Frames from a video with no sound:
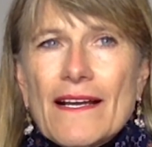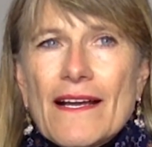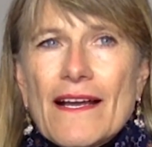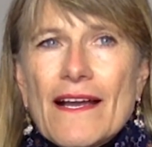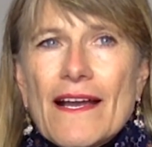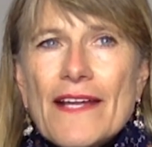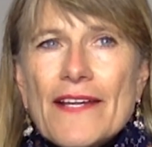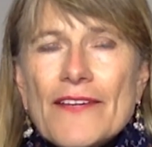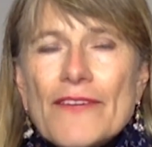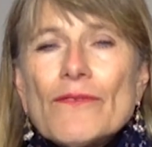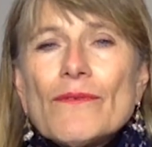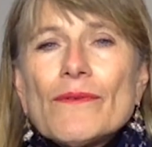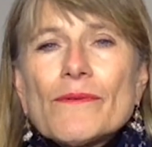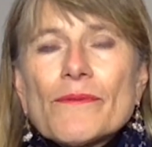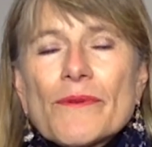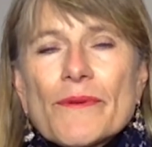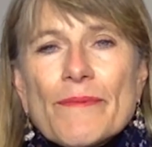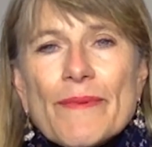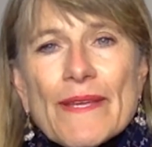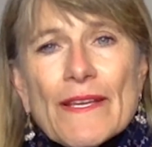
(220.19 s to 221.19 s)
I knew it
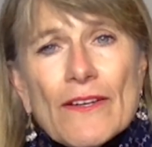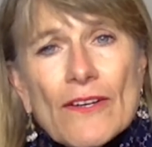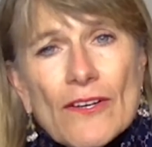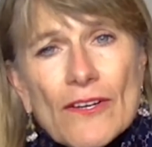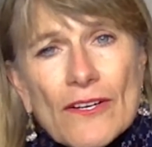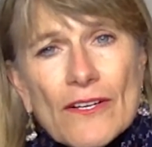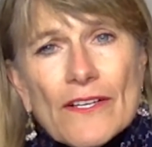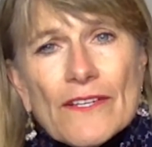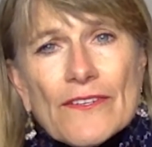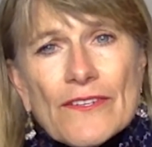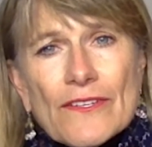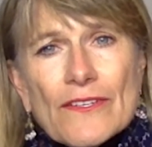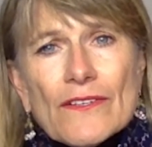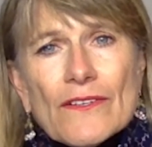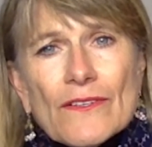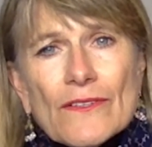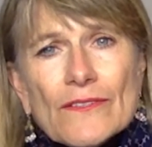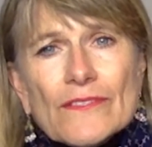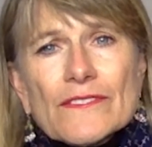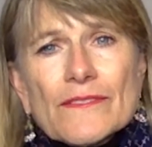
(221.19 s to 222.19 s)
would be harder,
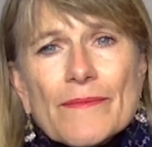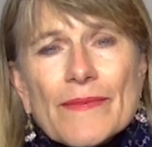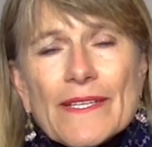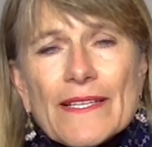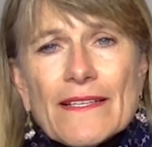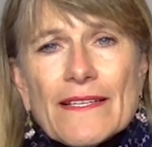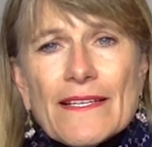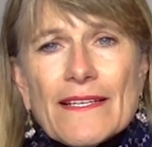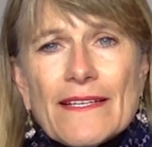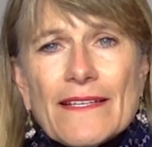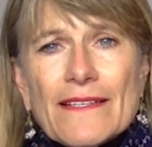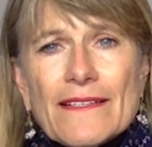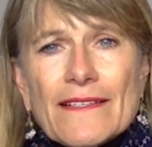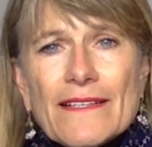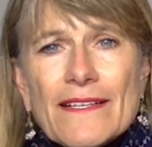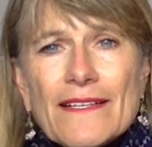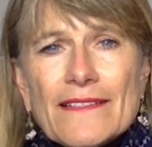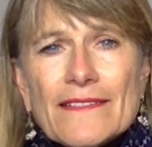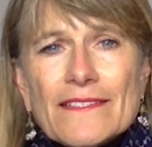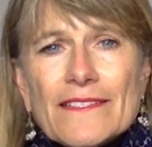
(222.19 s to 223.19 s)
ultimately,
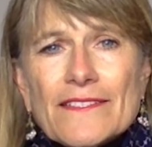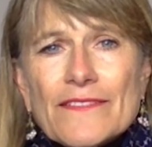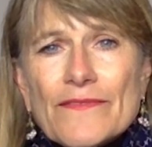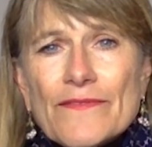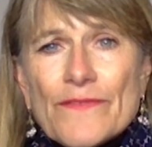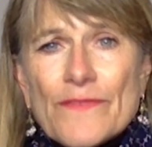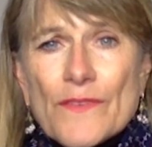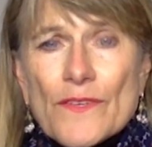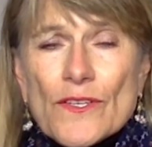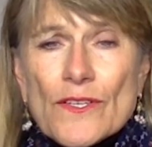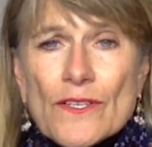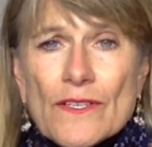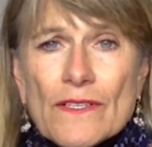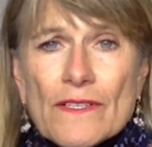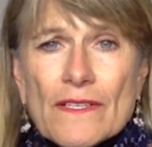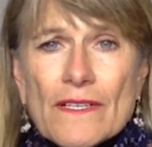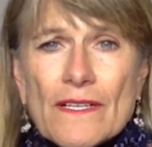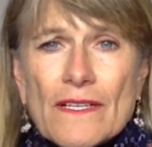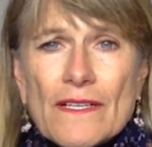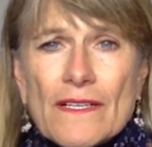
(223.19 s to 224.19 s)
to defer
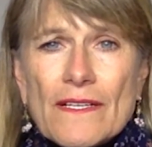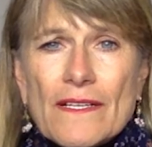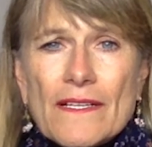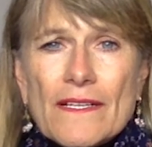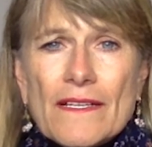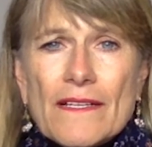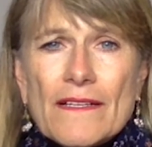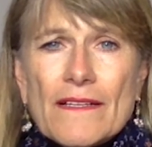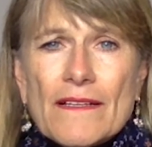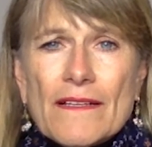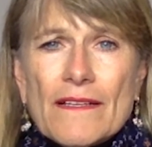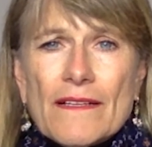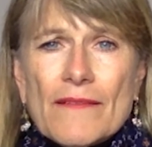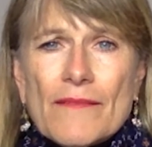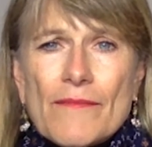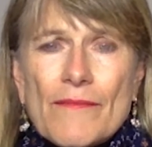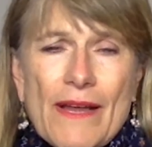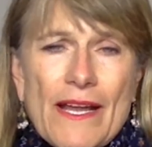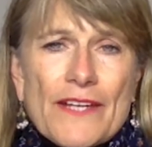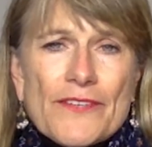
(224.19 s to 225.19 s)

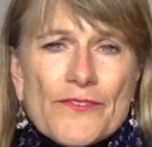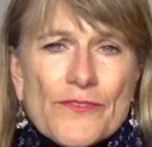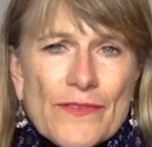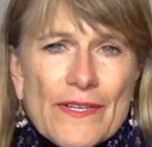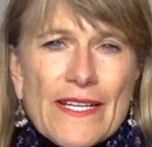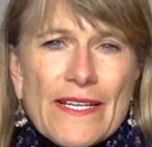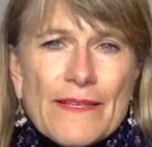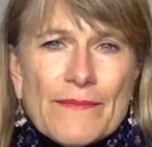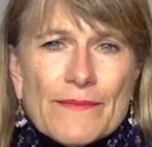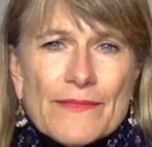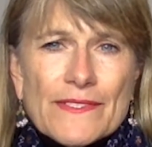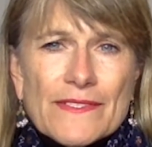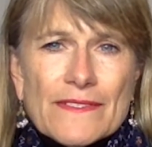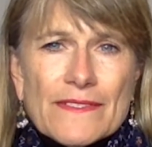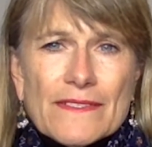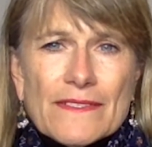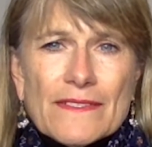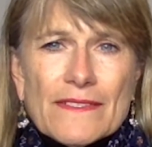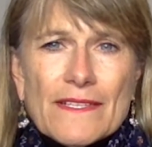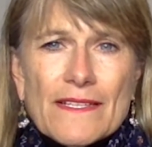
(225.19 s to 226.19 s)
my
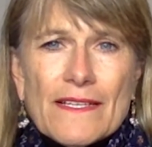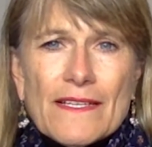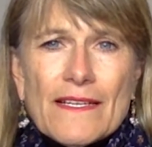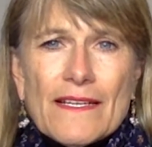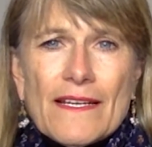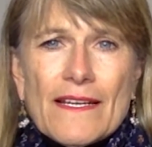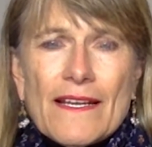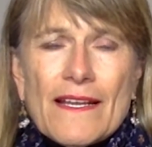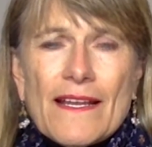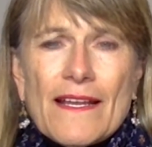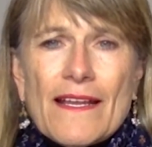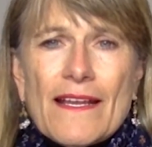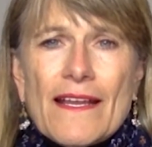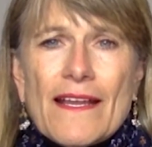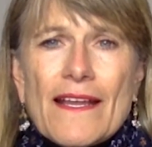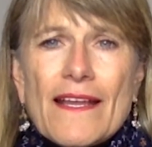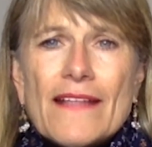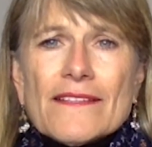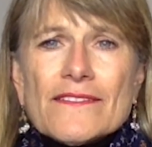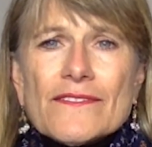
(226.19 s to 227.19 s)
dreams.
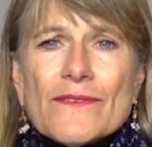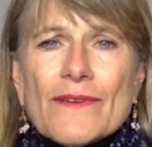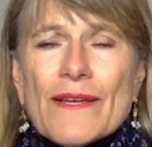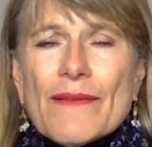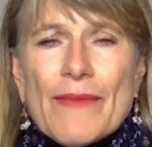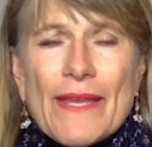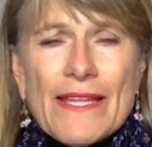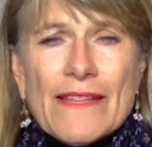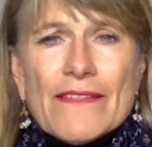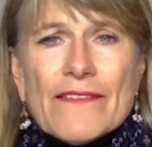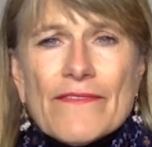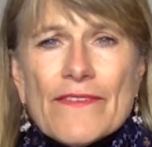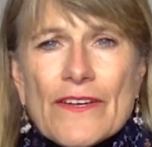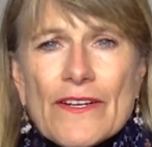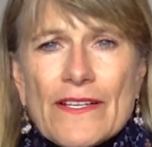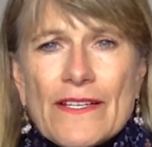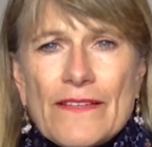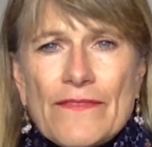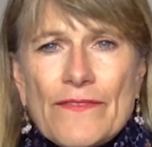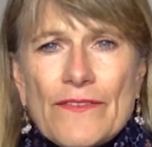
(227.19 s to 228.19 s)
And so I made the
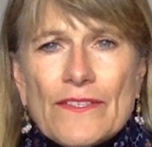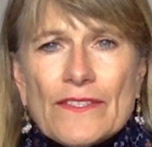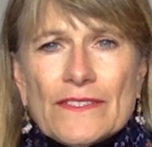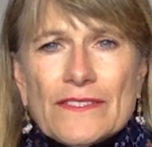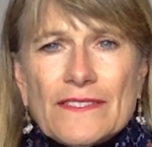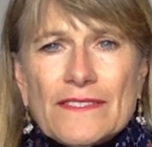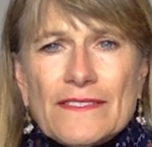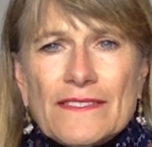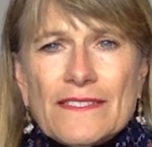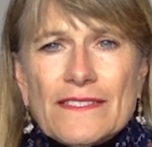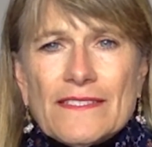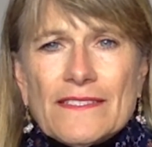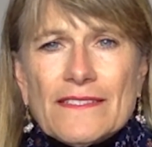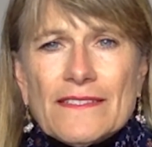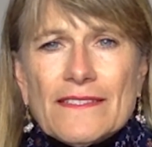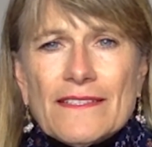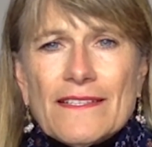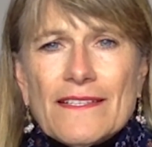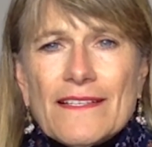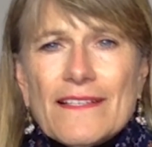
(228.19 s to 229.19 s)
very difficult
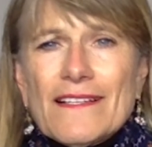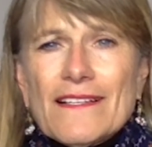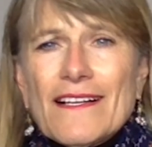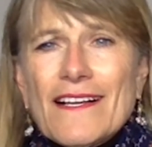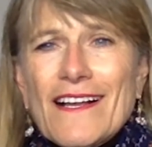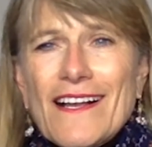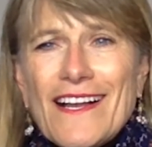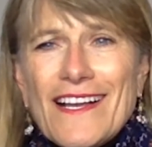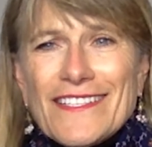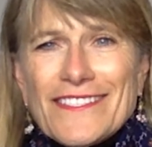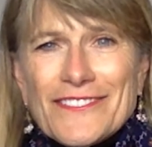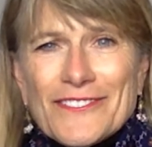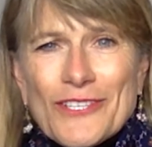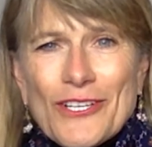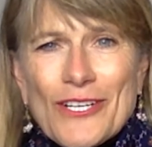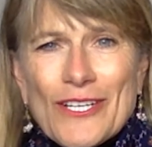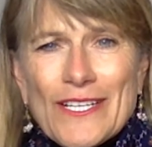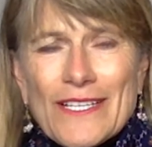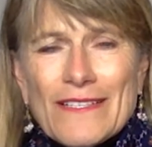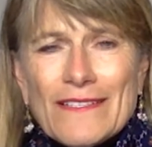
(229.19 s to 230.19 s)
decision. I
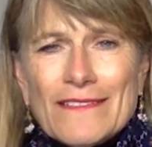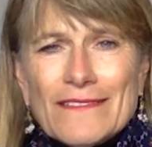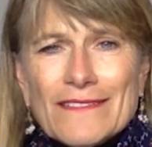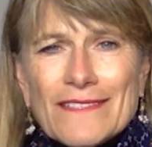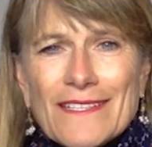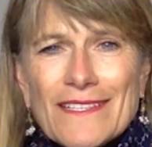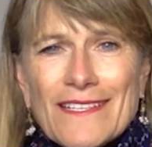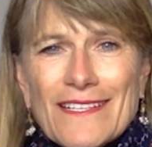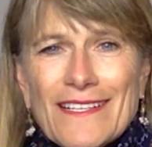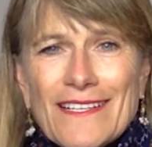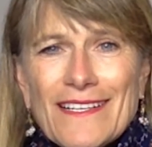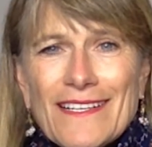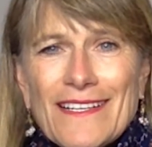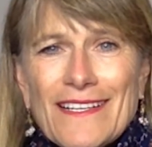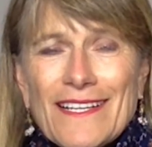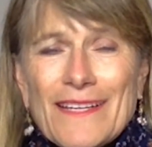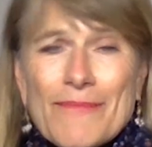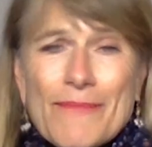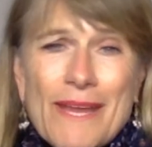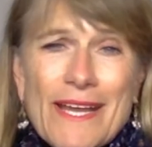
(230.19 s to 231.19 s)
started.
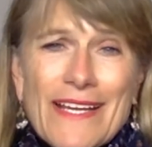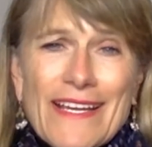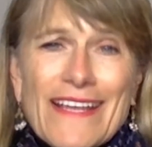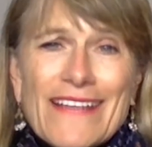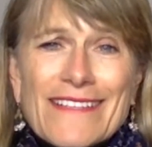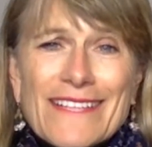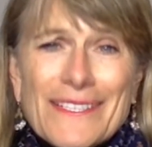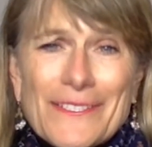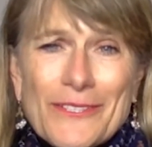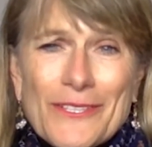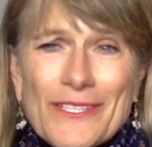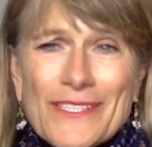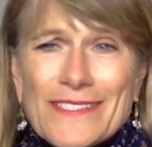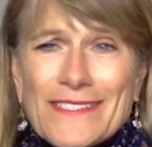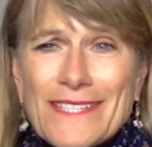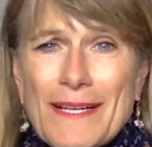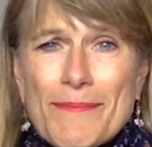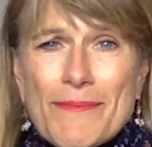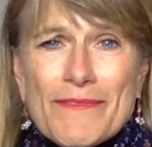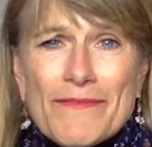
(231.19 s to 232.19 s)
In my case, I took a
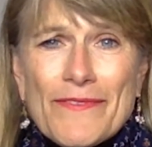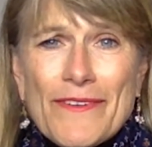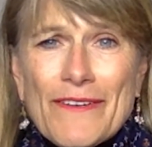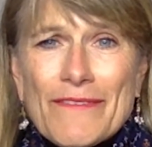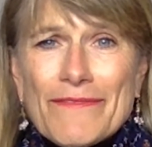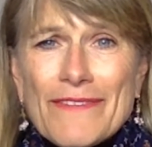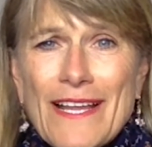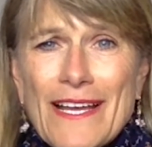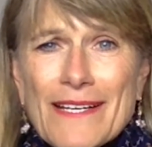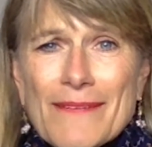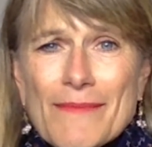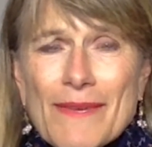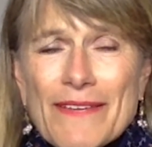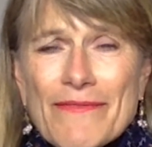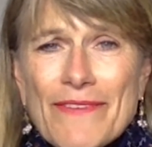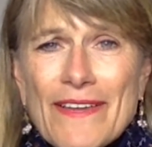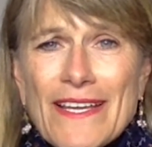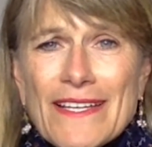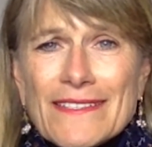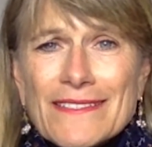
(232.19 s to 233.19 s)
step and fell flat on my
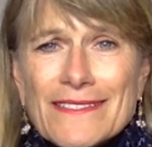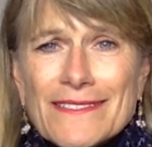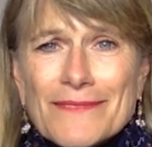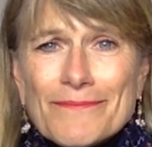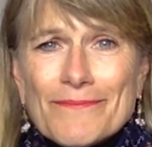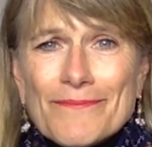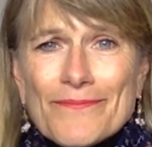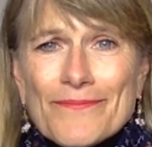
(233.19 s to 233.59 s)
face.